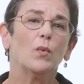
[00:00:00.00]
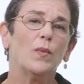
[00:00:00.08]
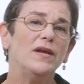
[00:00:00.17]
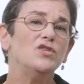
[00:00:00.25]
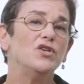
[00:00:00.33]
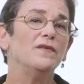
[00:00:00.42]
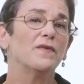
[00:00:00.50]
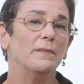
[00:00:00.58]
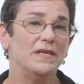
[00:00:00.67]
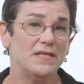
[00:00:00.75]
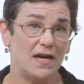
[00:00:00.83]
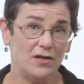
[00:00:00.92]
ranging from
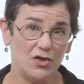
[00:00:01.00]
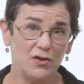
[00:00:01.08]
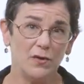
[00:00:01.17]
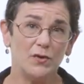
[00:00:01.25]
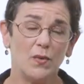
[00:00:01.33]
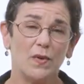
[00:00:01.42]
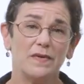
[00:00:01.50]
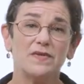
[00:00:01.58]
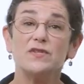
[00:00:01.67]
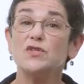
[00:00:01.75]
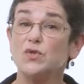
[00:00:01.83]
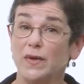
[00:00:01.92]
intentional torts
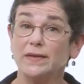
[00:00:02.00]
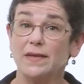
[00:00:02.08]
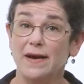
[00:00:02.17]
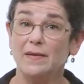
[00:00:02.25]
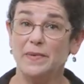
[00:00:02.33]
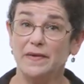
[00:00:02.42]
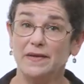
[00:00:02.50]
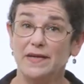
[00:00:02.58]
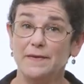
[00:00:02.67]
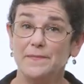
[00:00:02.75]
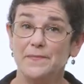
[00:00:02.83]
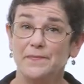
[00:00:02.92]
to strict
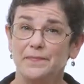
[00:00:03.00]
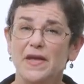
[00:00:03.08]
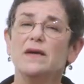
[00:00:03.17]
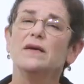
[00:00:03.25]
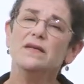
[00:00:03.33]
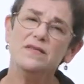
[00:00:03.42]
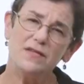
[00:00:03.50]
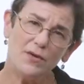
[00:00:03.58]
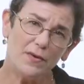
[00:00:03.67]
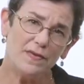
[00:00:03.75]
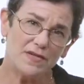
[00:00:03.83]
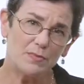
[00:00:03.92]
liability.
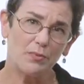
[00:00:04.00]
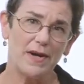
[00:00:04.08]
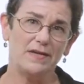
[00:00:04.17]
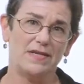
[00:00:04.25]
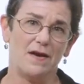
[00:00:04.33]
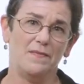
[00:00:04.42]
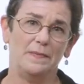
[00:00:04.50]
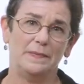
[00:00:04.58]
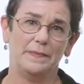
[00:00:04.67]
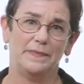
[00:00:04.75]
Consider this breakdown.